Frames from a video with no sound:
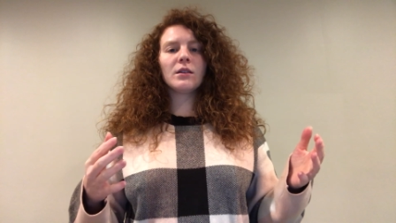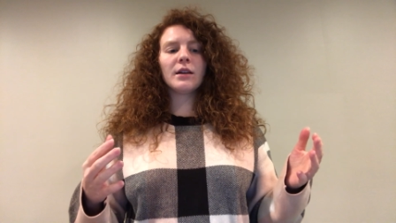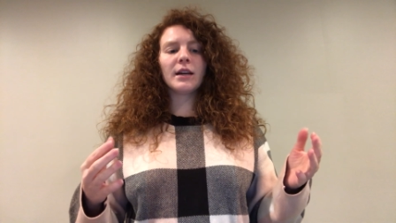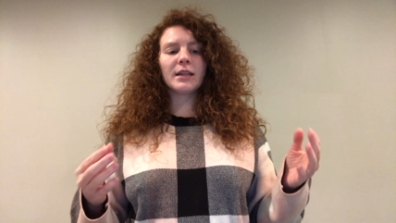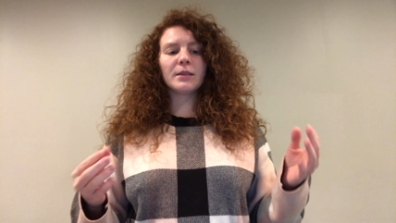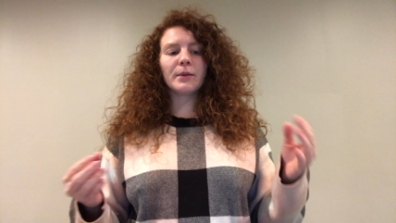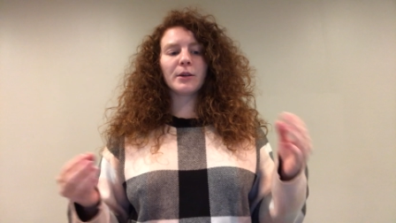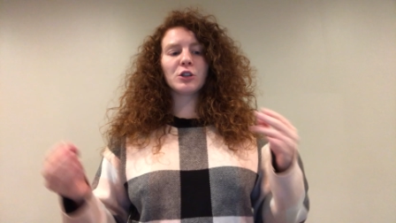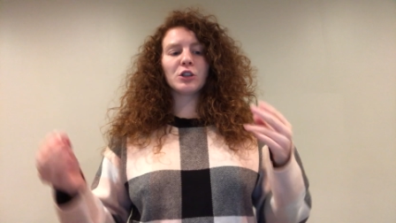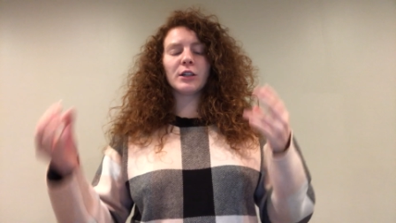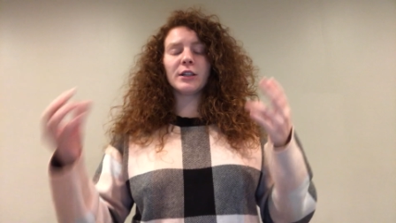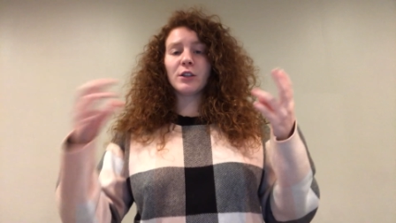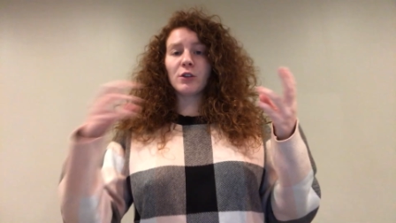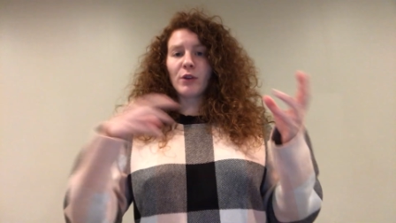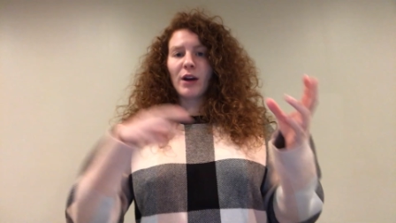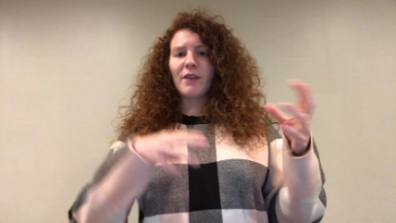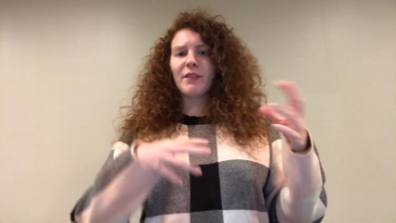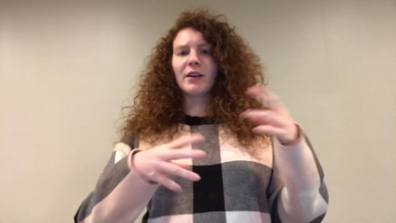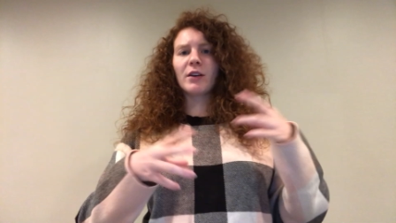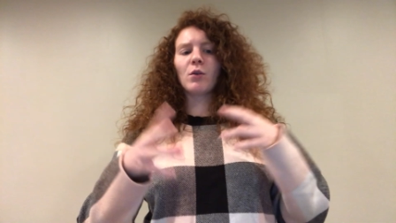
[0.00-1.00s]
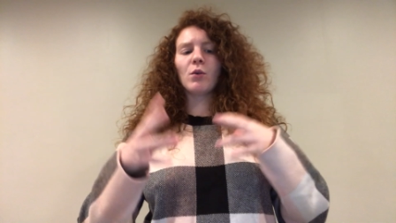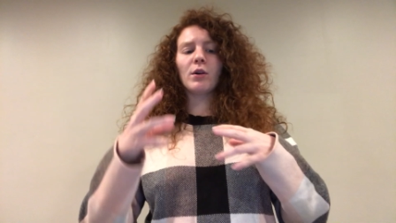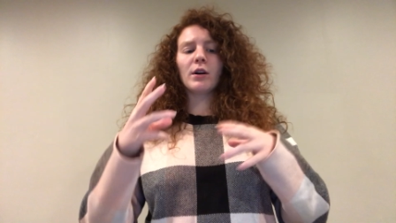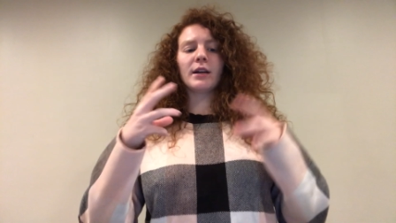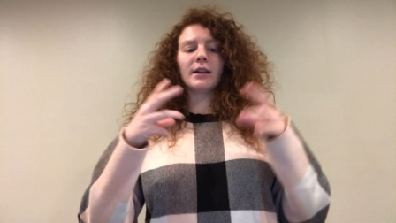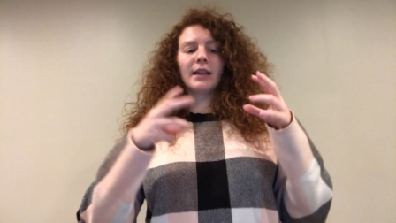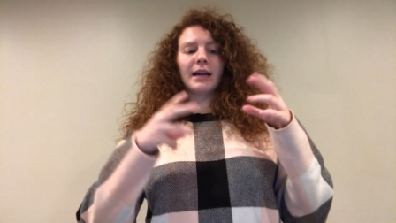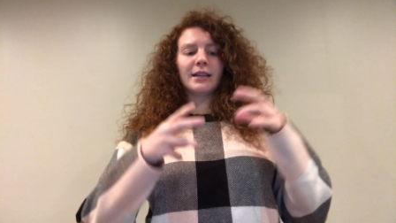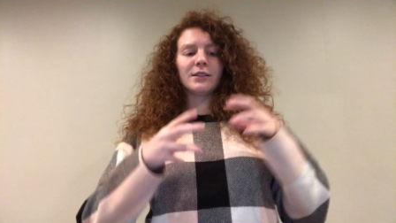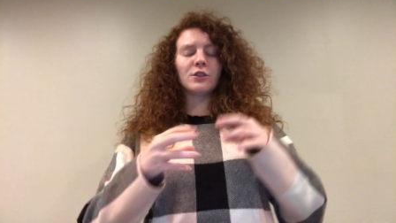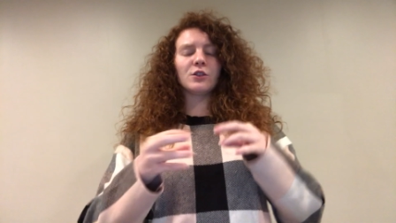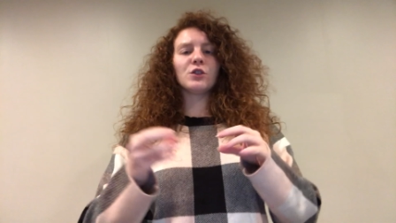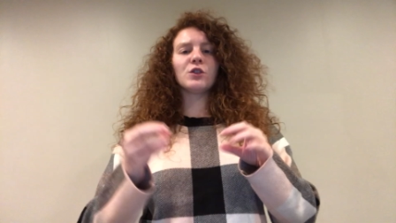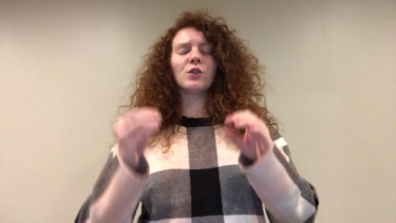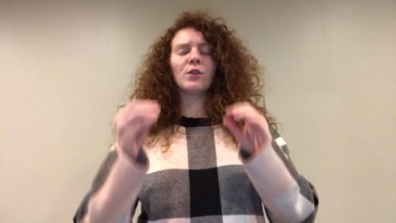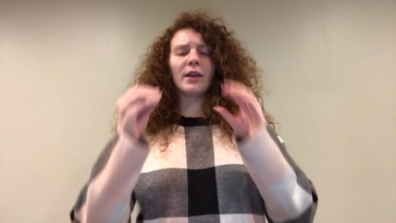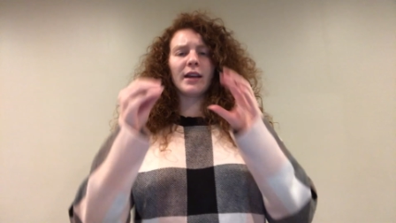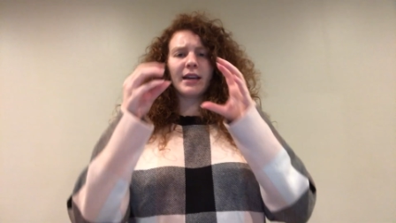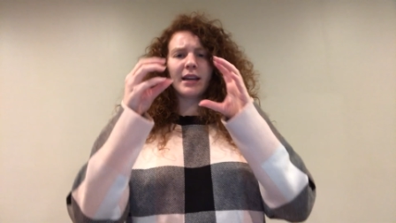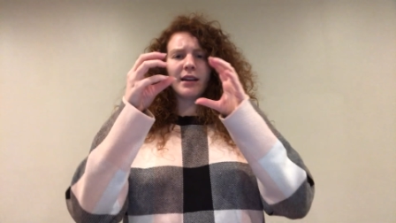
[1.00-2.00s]
especially in the graphic organizer, so
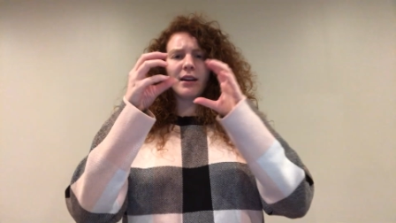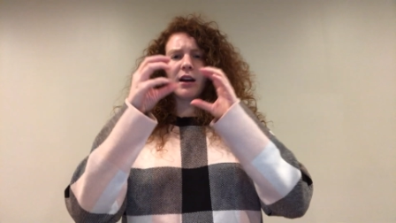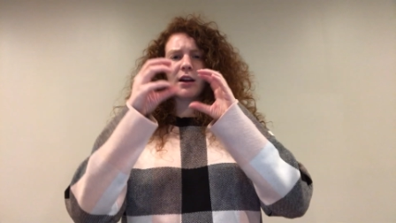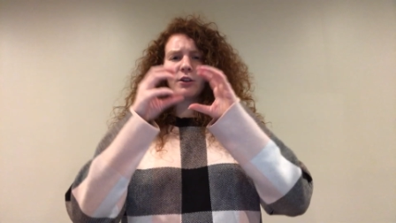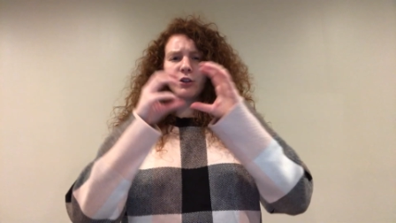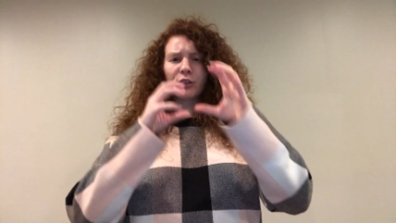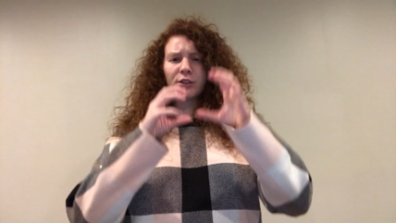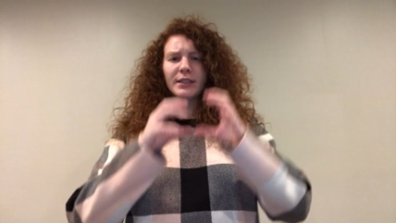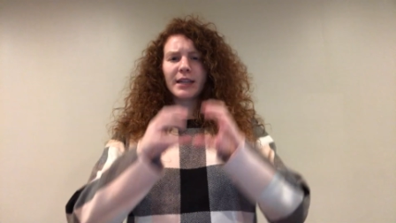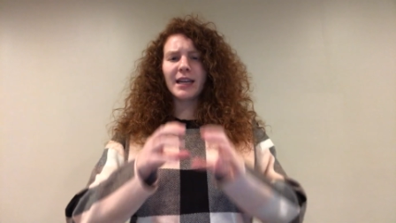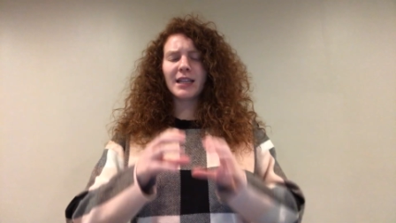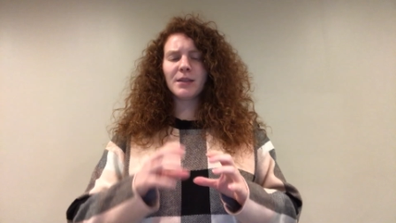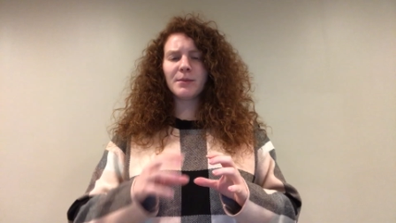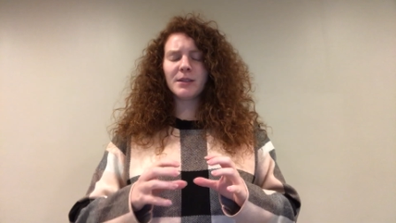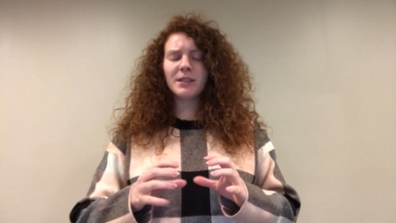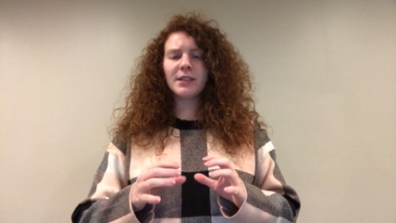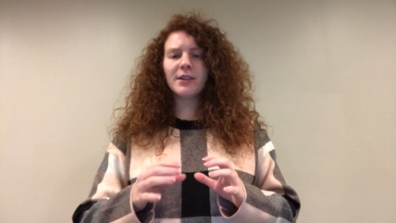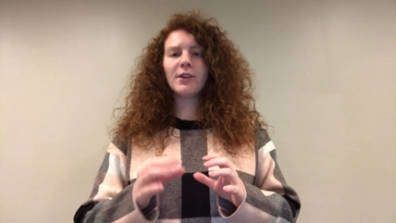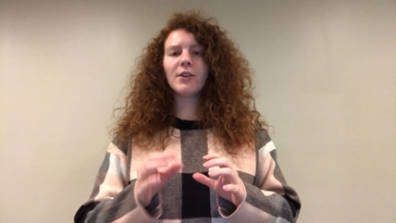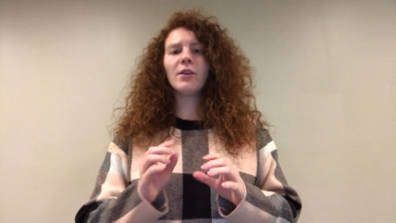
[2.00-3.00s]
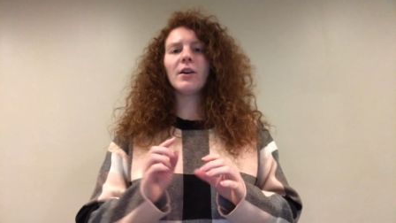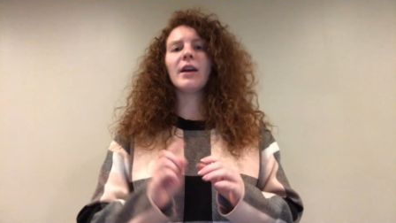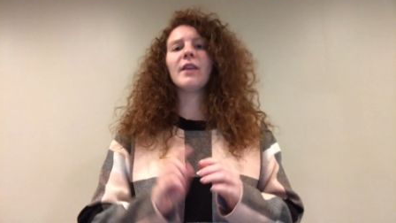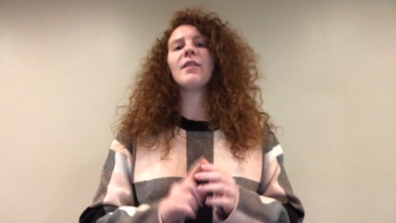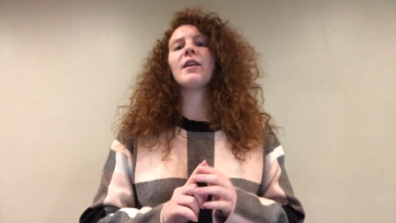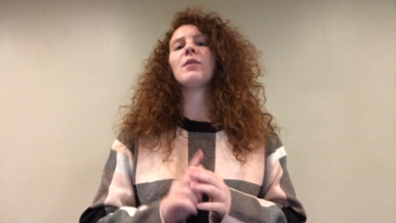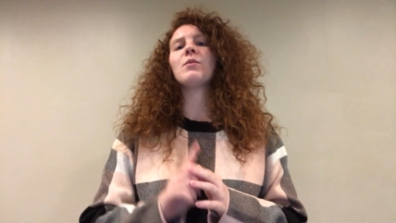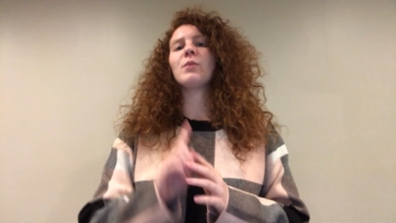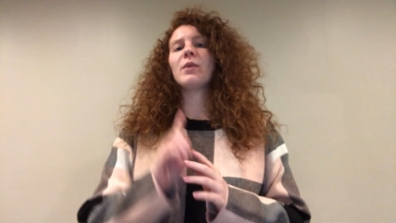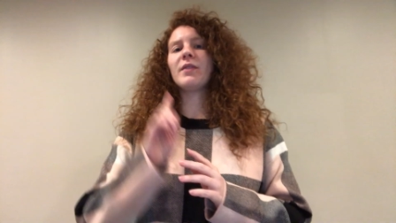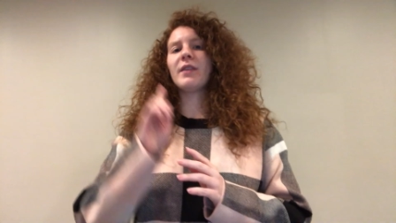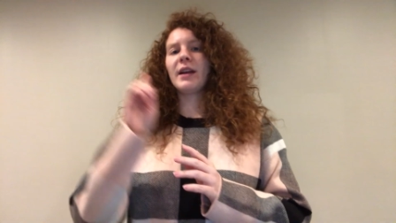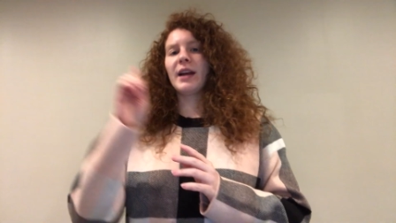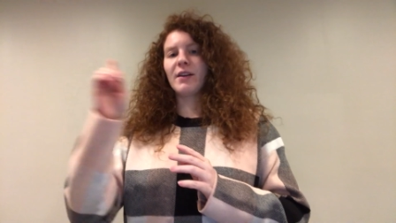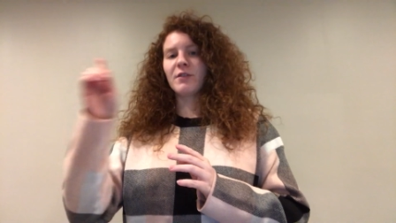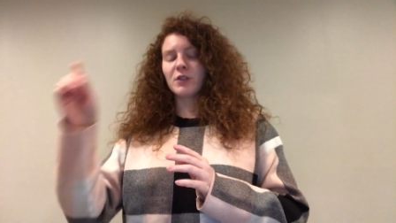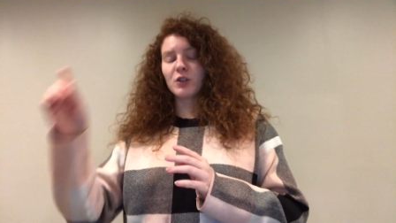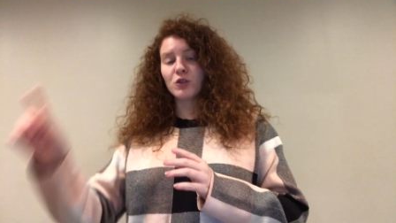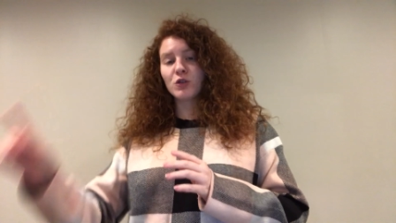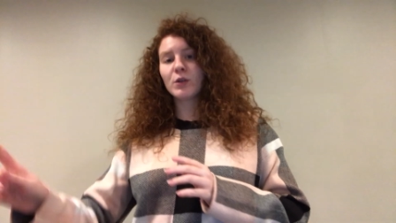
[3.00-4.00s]
they can understand the material, and then when they
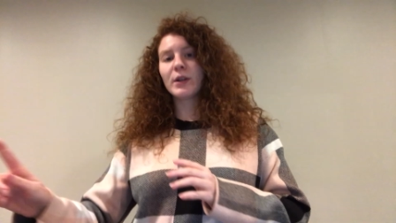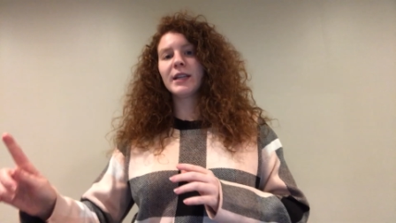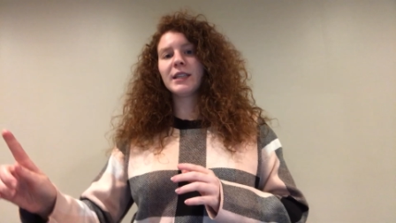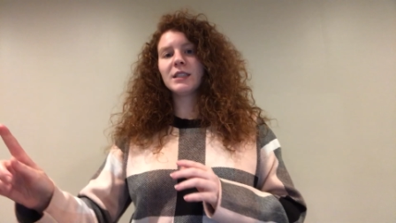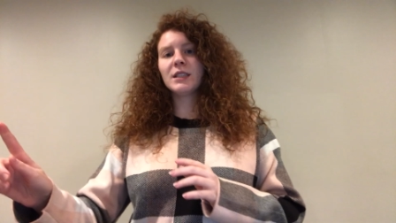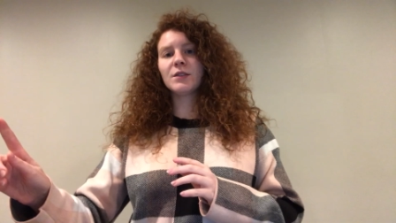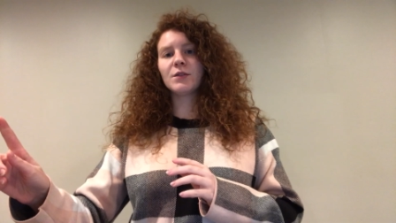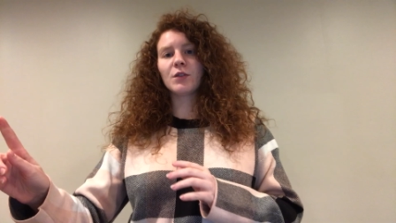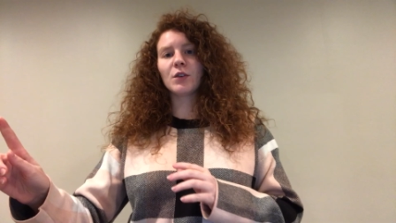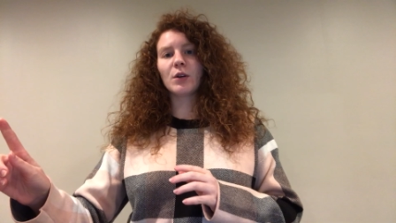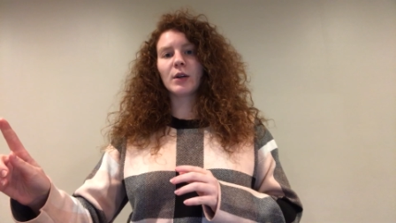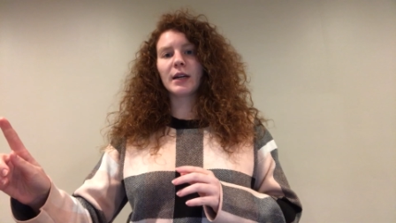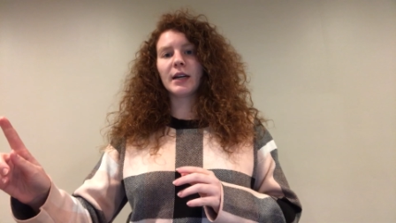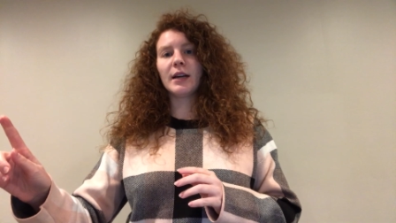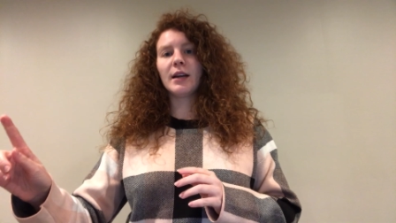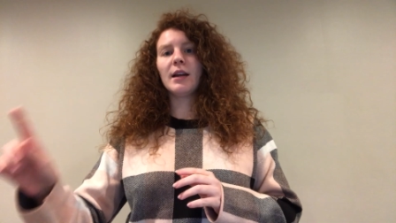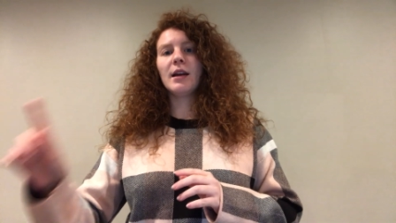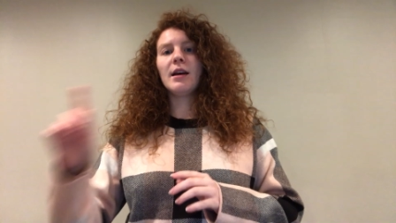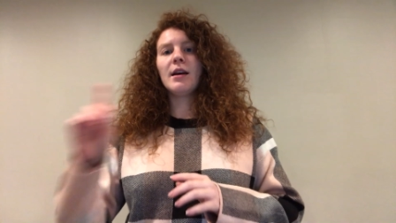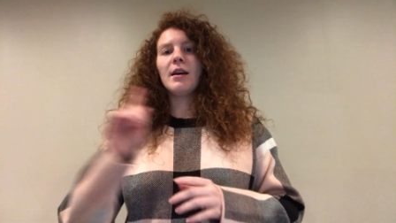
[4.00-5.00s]
have to transfer it,